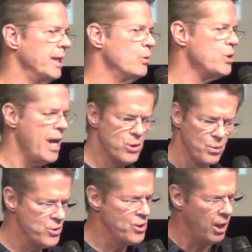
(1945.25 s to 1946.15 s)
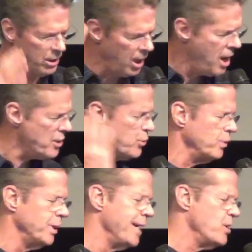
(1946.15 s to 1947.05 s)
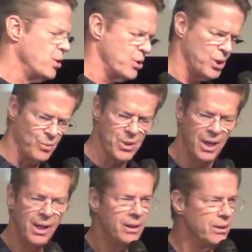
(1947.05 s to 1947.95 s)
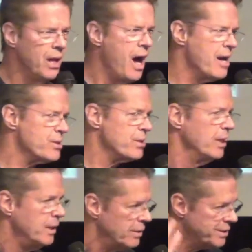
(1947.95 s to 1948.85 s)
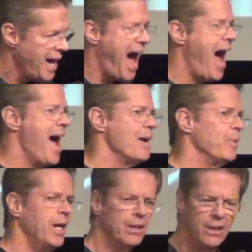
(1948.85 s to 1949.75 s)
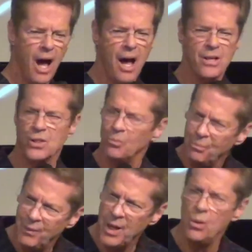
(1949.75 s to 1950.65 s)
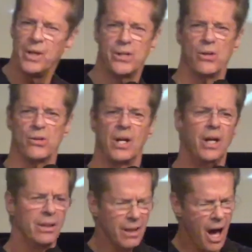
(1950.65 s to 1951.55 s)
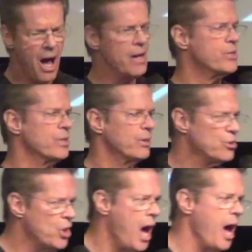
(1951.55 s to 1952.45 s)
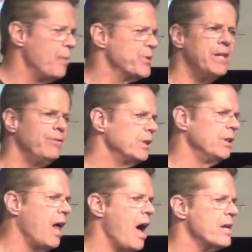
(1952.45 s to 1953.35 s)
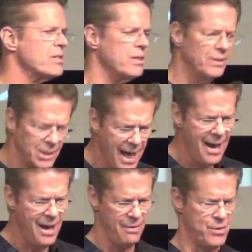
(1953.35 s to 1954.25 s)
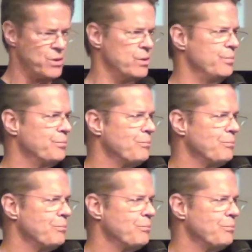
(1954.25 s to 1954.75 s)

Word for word: And as a result, lost relationships, lost time, lost marriages, lost jobs, even lost lives.